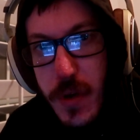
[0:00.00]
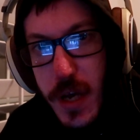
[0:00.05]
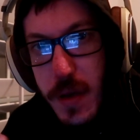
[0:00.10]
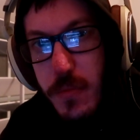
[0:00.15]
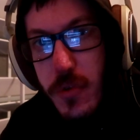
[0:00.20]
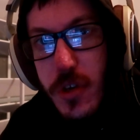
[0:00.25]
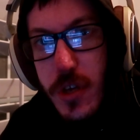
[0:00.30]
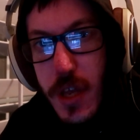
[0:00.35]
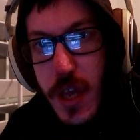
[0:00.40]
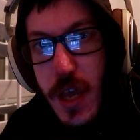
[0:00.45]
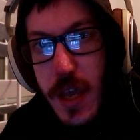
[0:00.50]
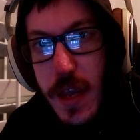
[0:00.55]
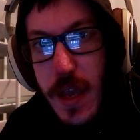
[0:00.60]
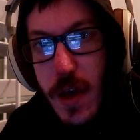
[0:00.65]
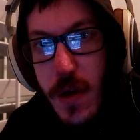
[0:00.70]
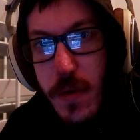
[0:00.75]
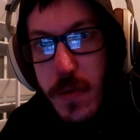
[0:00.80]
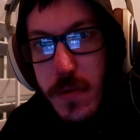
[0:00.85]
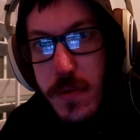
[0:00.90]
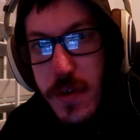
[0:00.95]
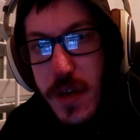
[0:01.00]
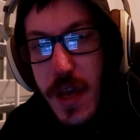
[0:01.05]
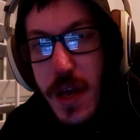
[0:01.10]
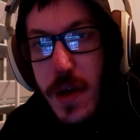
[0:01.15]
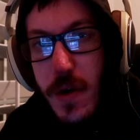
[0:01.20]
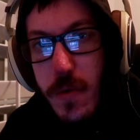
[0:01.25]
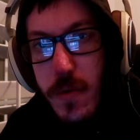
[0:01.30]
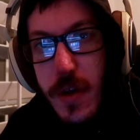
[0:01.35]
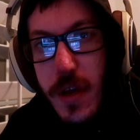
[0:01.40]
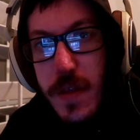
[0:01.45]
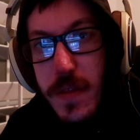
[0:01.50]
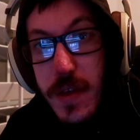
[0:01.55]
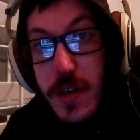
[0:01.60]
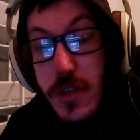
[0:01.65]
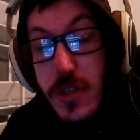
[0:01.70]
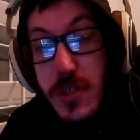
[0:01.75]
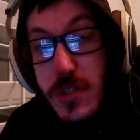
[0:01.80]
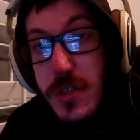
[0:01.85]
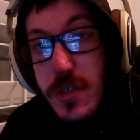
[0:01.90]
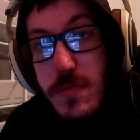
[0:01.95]
I'm good to hang out now. And they
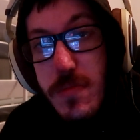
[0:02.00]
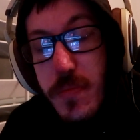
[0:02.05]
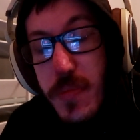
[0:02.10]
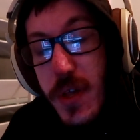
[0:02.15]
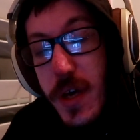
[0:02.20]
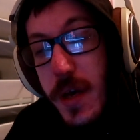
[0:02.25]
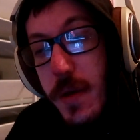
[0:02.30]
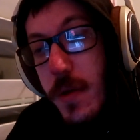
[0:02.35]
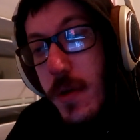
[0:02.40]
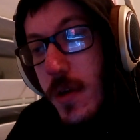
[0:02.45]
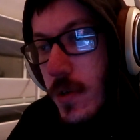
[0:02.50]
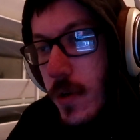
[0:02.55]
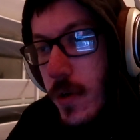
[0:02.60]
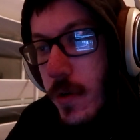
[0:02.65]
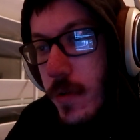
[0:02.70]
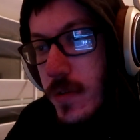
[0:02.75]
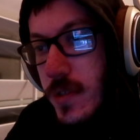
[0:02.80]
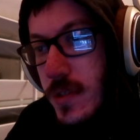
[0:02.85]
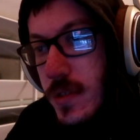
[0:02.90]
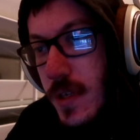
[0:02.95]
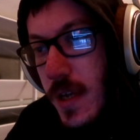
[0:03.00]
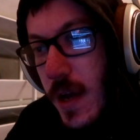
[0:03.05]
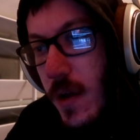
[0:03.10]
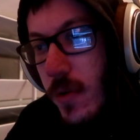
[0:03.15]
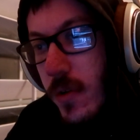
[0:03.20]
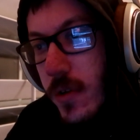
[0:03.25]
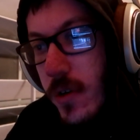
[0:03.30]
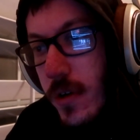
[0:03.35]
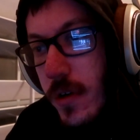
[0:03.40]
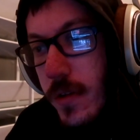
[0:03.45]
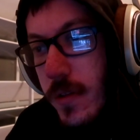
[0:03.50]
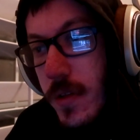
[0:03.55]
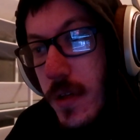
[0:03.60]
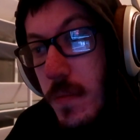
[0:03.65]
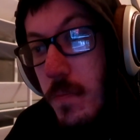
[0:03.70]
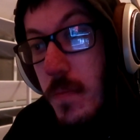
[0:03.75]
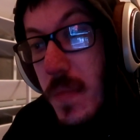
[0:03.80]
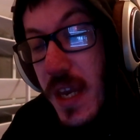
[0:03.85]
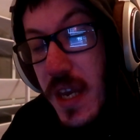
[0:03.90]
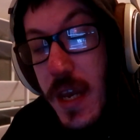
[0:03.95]
just didn't reply. So it's now
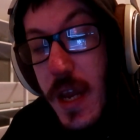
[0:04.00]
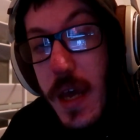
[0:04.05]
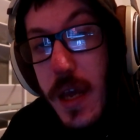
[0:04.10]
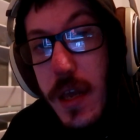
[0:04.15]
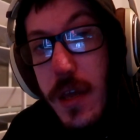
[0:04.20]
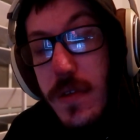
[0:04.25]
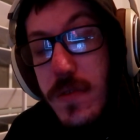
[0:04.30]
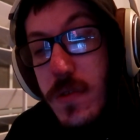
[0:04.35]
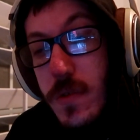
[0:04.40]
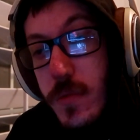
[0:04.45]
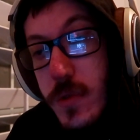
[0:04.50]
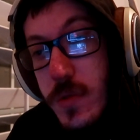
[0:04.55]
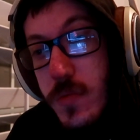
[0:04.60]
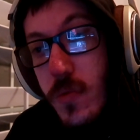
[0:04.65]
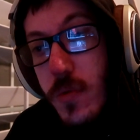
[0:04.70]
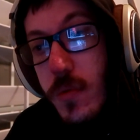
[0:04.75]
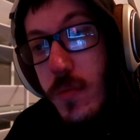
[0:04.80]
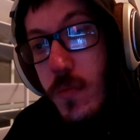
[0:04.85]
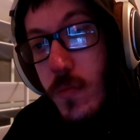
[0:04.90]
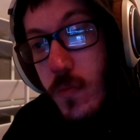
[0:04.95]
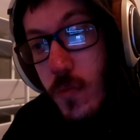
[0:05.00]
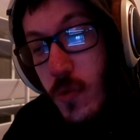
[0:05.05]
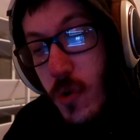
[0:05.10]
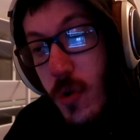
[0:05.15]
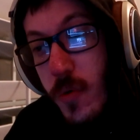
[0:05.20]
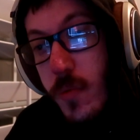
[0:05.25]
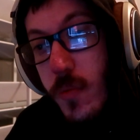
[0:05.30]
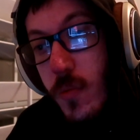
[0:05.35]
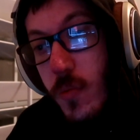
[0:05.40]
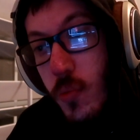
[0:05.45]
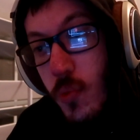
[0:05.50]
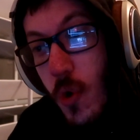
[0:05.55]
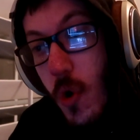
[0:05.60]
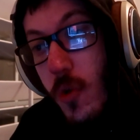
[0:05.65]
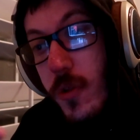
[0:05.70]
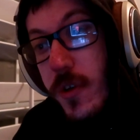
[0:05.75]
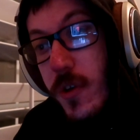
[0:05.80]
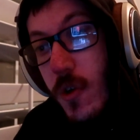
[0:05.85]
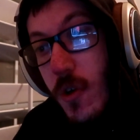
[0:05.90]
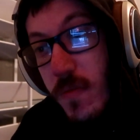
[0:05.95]
currently midnight. It's almost
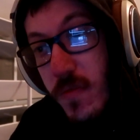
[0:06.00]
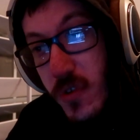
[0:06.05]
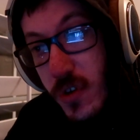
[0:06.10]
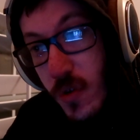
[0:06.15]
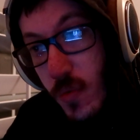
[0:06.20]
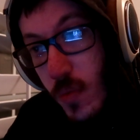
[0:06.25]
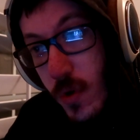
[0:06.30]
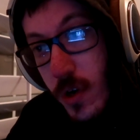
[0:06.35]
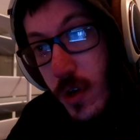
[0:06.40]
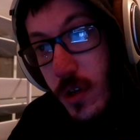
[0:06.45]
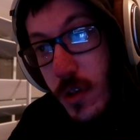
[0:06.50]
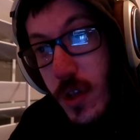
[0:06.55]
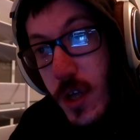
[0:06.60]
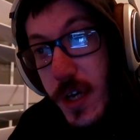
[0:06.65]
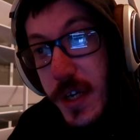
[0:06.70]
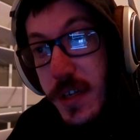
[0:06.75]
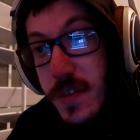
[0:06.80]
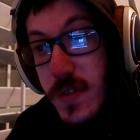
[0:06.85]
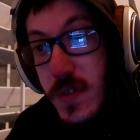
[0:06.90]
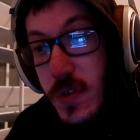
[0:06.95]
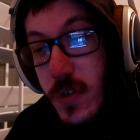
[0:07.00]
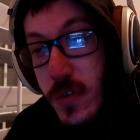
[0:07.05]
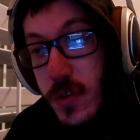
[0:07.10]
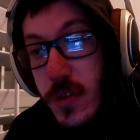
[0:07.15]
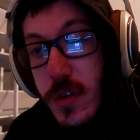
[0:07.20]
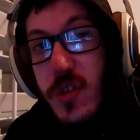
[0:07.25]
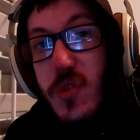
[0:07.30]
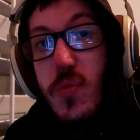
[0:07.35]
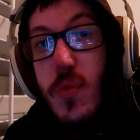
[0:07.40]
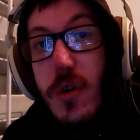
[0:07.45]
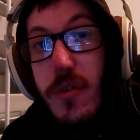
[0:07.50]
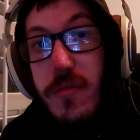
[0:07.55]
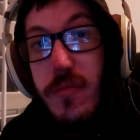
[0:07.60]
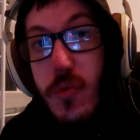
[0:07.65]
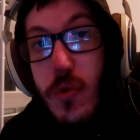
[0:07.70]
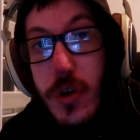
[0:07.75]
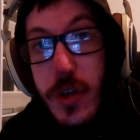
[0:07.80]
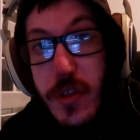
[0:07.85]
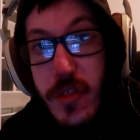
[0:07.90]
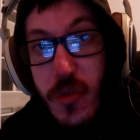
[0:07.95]
rolling over to 1 o'clock. It's currently
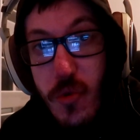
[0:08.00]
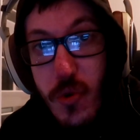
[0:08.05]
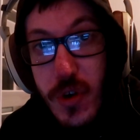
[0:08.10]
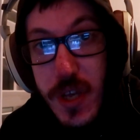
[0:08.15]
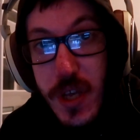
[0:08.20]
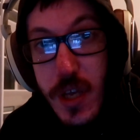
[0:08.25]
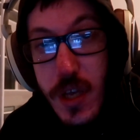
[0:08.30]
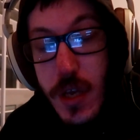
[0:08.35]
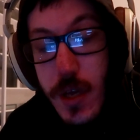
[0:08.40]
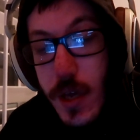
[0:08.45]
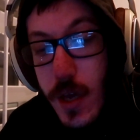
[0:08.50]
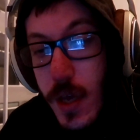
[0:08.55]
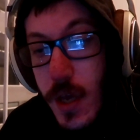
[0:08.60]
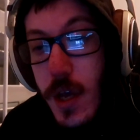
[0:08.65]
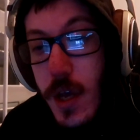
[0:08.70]
12:43.